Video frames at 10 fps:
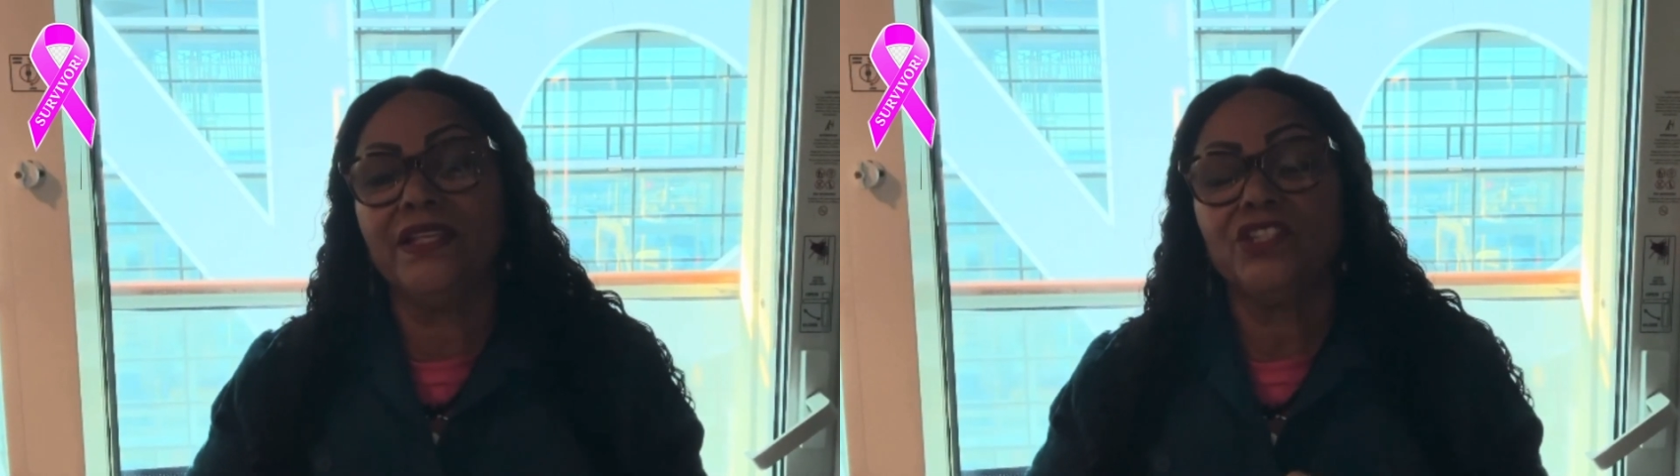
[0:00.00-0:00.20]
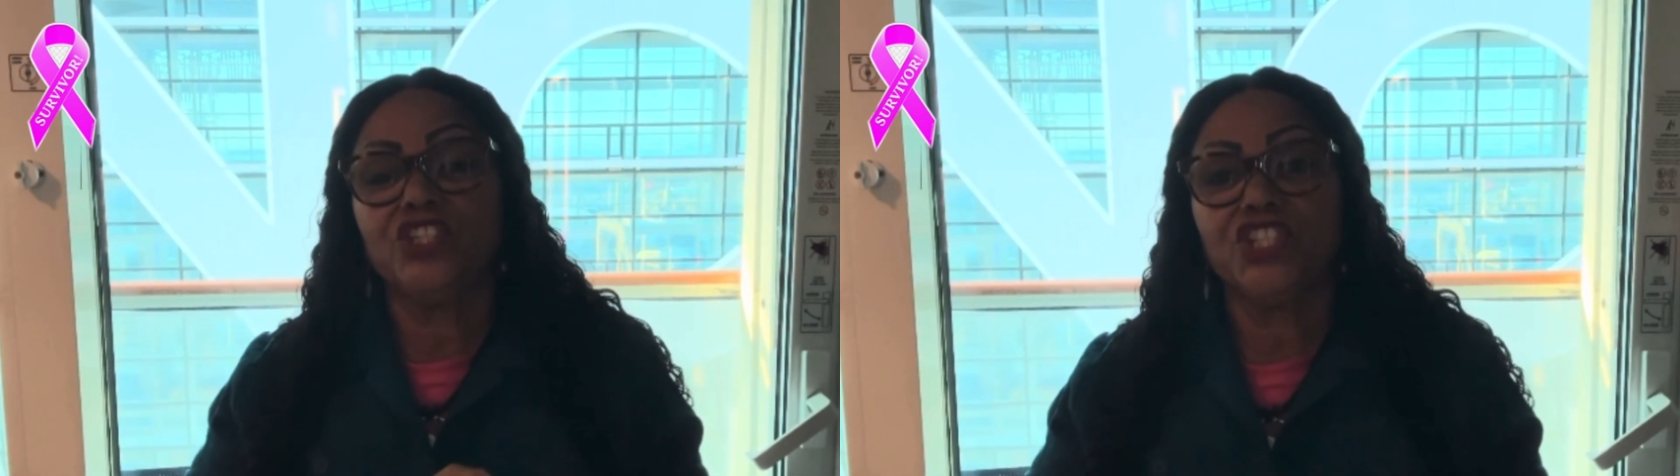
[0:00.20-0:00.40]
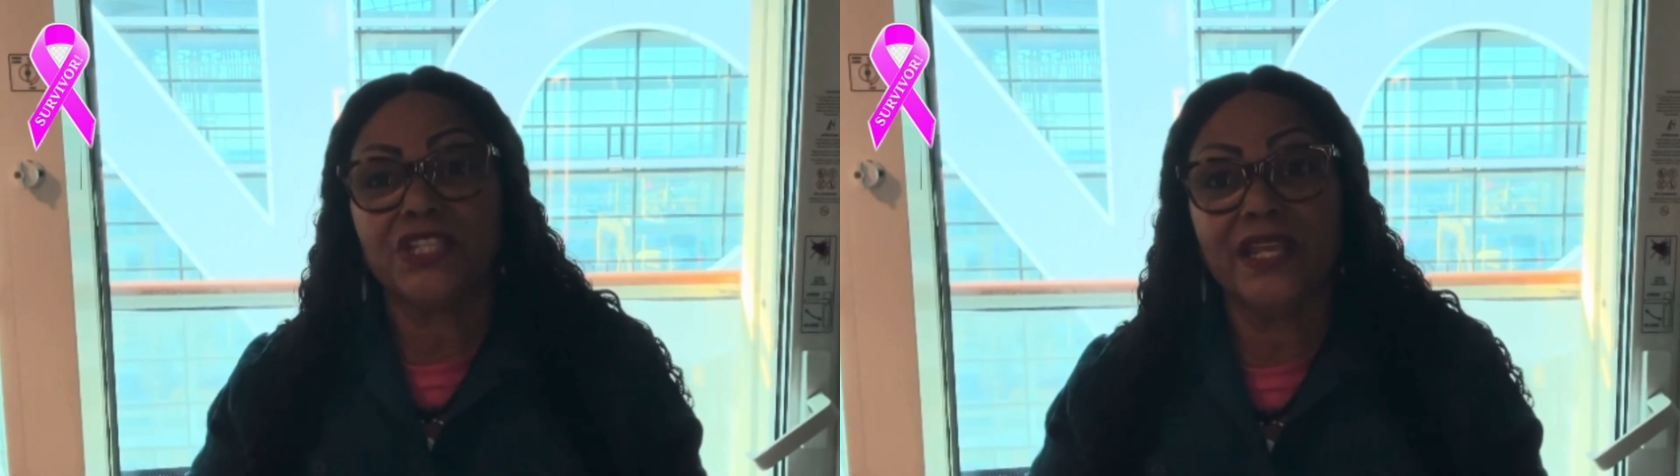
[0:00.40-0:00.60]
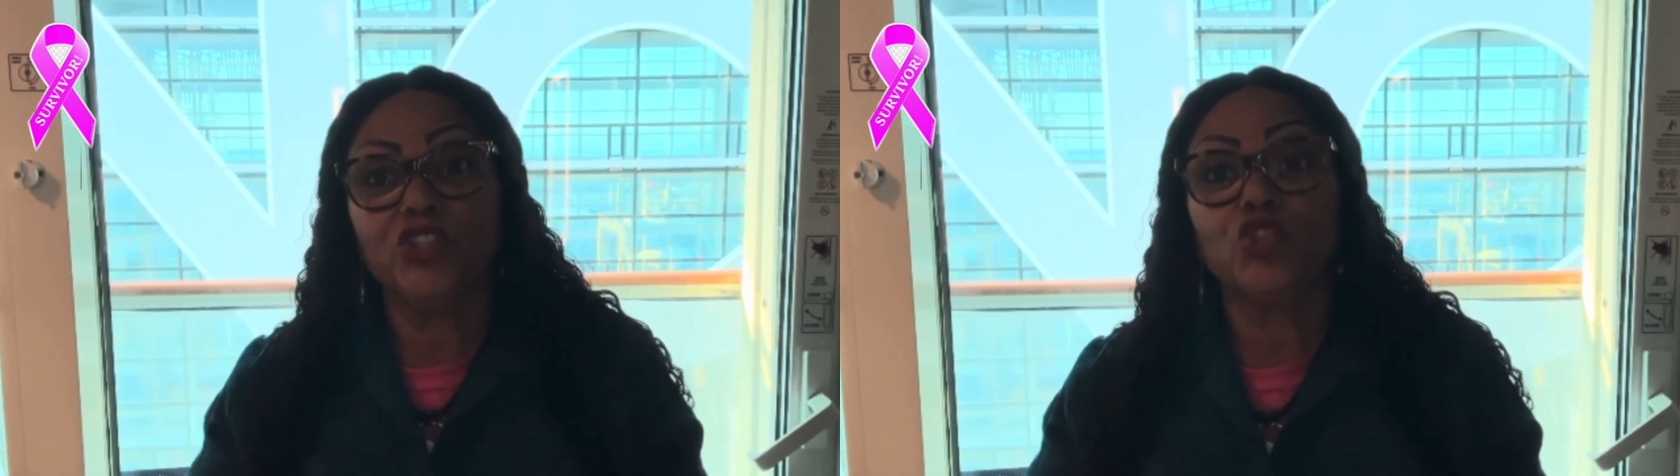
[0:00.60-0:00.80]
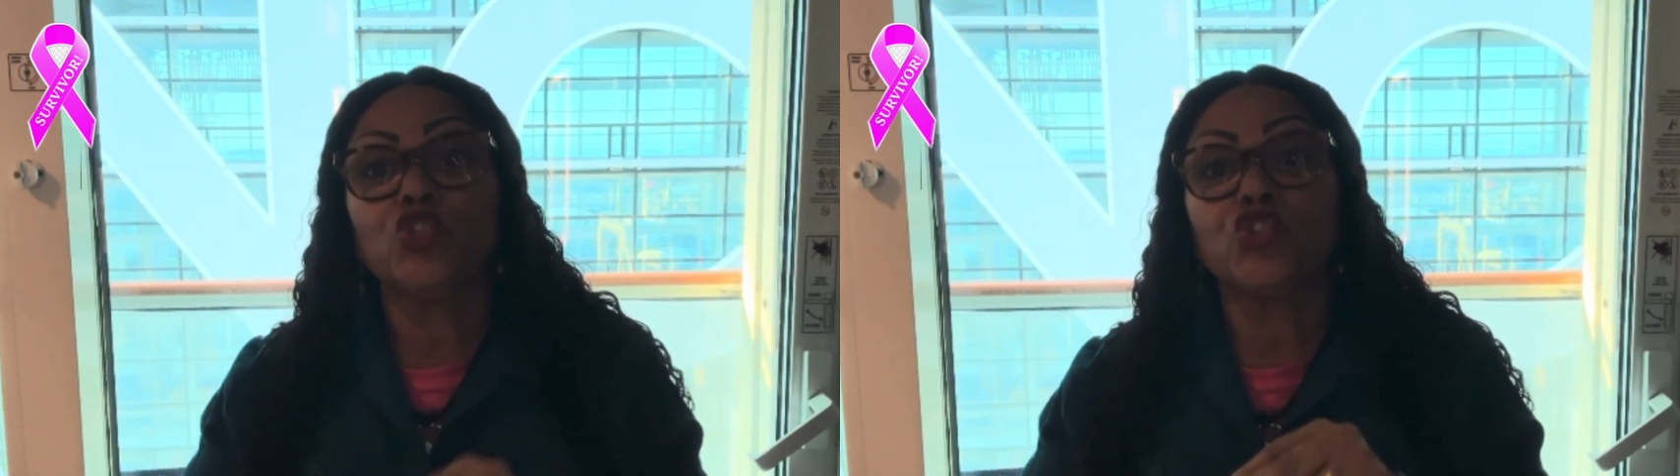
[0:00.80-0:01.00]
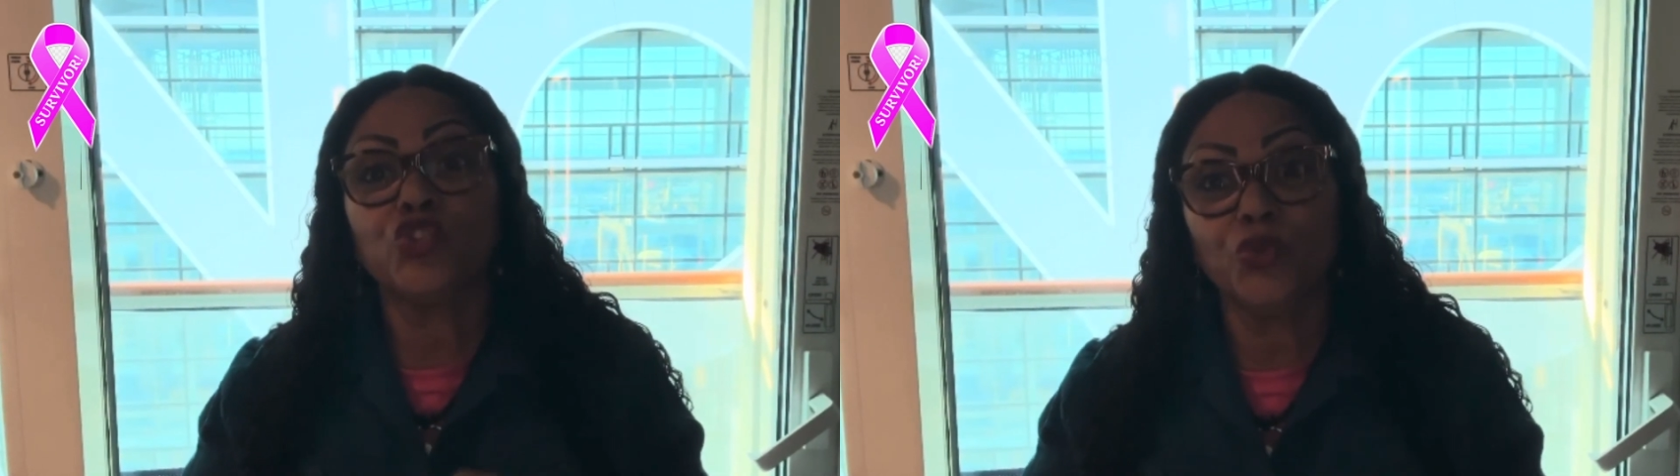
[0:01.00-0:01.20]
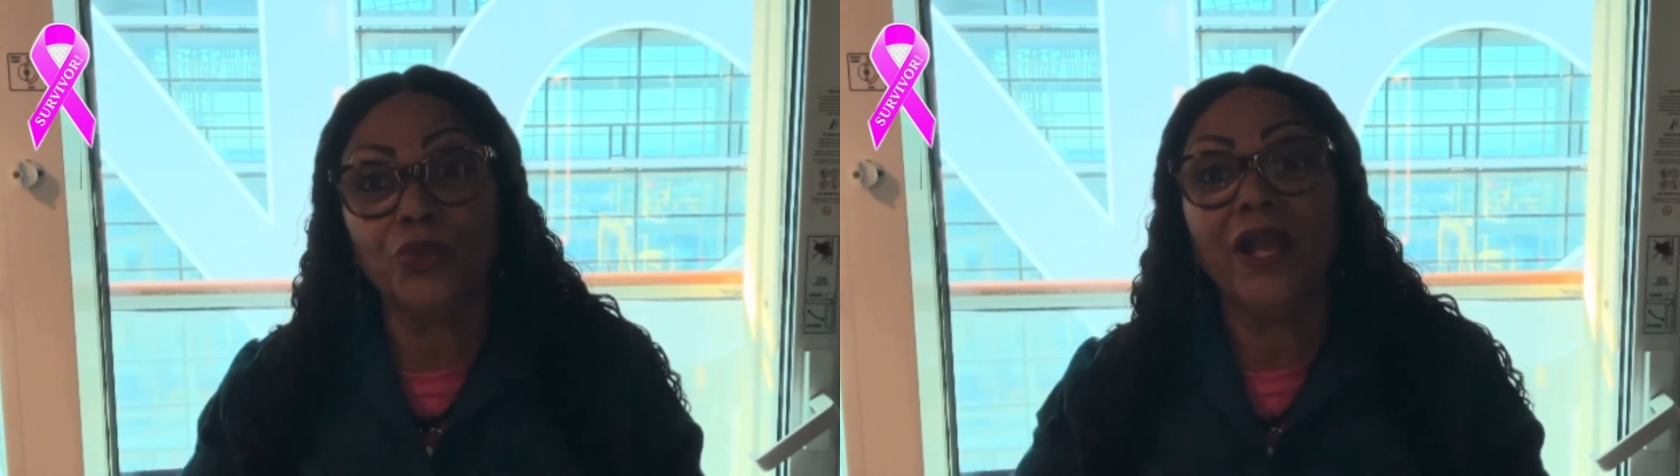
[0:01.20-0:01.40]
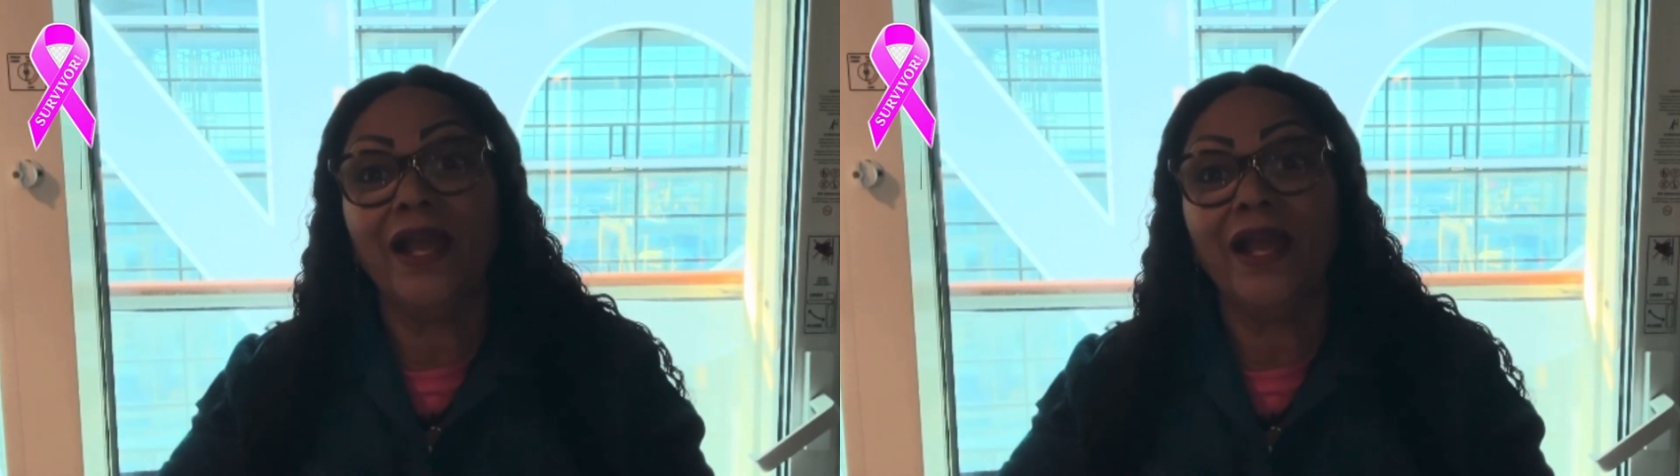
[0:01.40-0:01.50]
And she said, you should